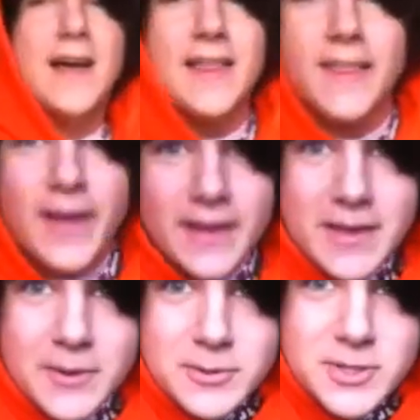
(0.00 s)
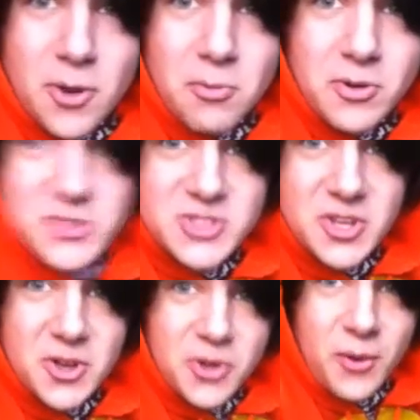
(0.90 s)
Thank you so much to
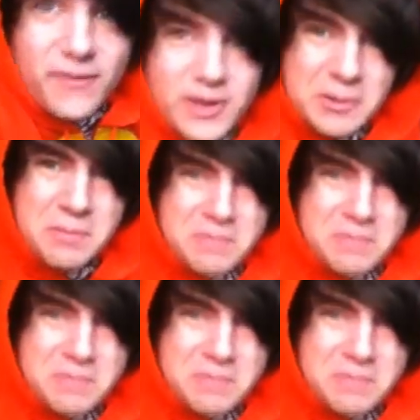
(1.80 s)
whoever